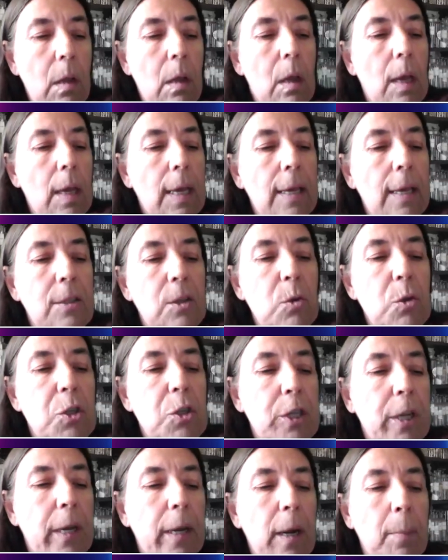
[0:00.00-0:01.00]
Can you
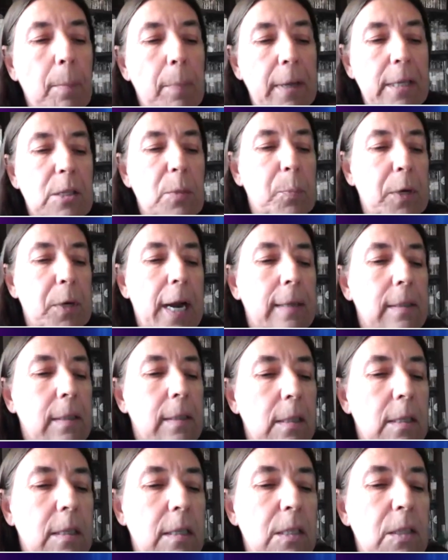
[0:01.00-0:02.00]
share best
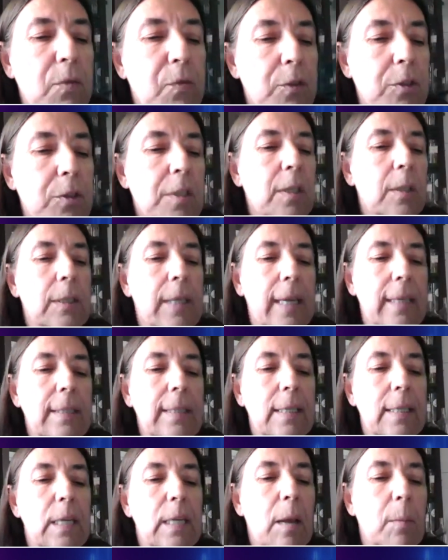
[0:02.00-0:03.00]
practices for
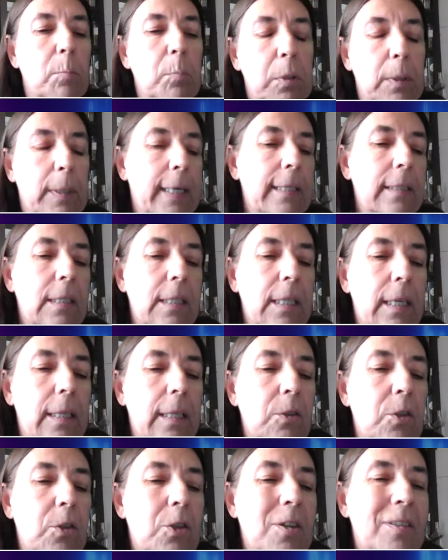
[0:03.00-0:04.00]
selecting and
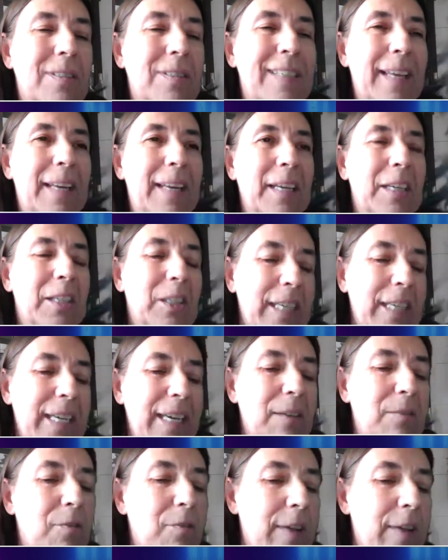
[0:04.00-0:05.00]
planting genetically
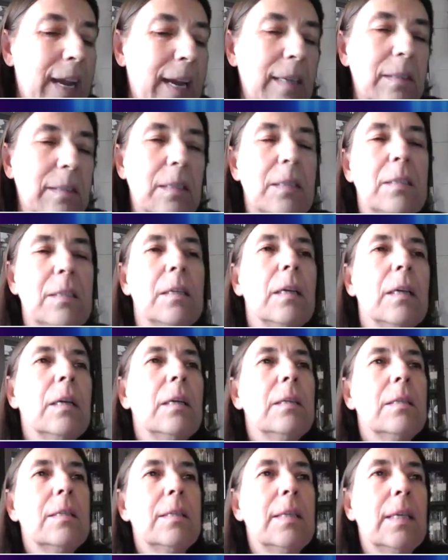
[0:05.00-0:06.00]
advanced
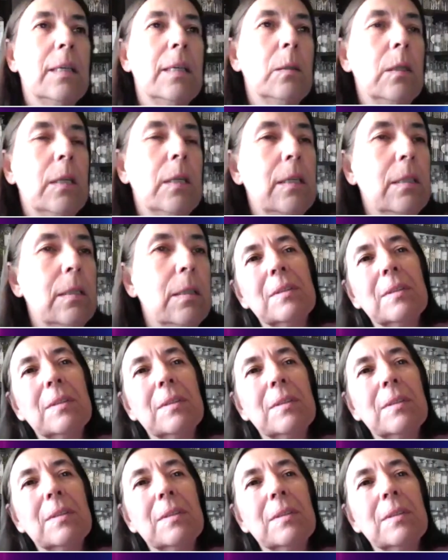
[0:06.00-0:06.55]
seedlings?